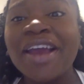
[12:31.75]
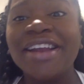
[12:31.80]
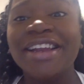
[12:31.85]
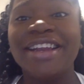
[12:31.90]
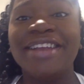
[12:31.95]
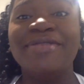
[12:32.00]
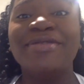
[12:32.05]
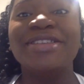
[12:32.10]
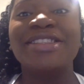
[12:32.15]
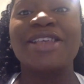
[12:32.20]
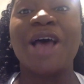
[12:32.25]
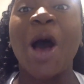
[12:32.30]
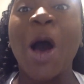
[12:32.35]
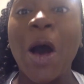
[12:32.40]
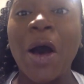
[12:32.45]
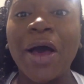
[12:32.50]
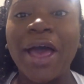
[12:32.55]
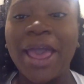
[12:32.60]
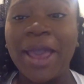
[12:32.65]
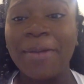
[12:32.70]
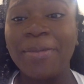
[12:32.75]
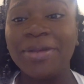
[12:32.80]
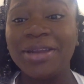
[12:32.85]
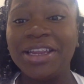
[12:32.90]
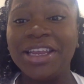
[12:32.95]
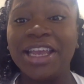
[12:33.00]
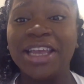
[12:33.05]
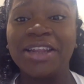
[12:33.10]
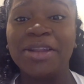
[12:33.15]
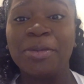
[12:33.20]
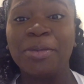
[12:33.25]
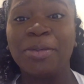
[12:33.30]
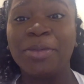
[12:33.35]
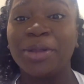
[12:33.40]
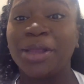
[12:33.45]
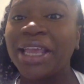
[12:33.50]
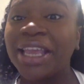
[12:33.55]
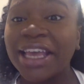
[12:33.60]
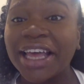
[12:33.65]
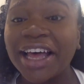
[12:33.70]
and it was all happening in the
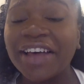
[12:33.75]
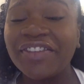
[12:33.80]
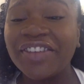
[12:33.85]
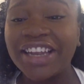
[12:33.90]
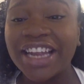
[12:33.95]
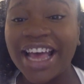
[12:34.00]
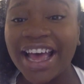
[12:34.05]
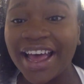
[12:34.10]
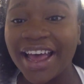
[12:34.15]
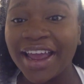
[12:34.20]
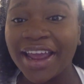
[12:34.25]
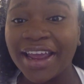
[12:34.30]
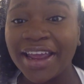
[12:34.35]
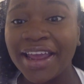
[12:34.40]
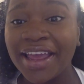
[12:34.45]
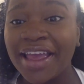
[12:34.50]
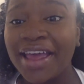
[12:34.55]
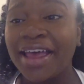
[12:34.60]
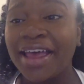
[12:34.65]
blink of an eye.